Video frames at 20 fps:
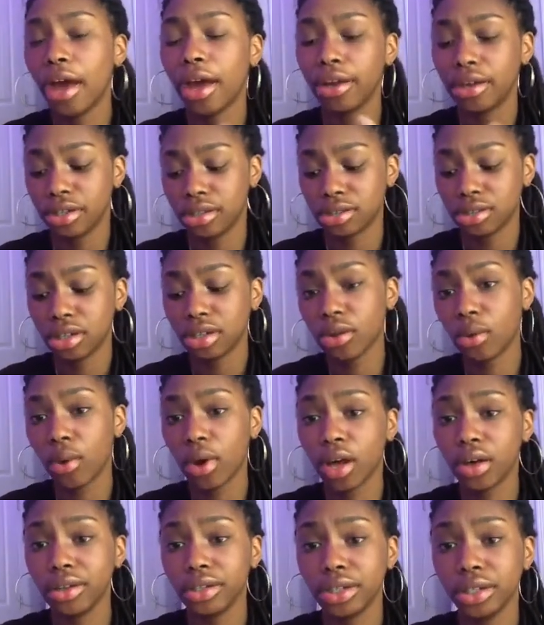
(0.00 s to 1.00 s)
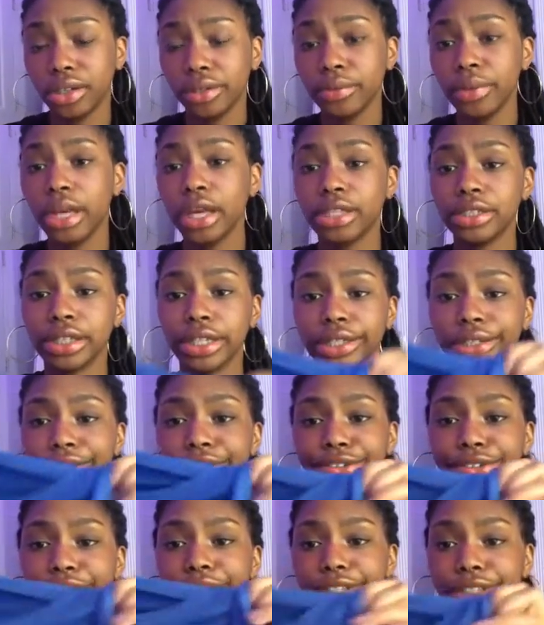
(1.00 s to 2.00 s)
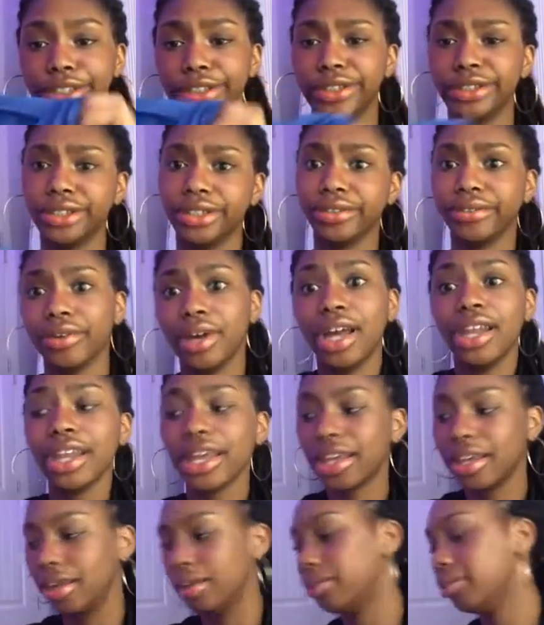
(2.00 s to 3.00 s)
It's good quality. It's like stretchy, so I like it.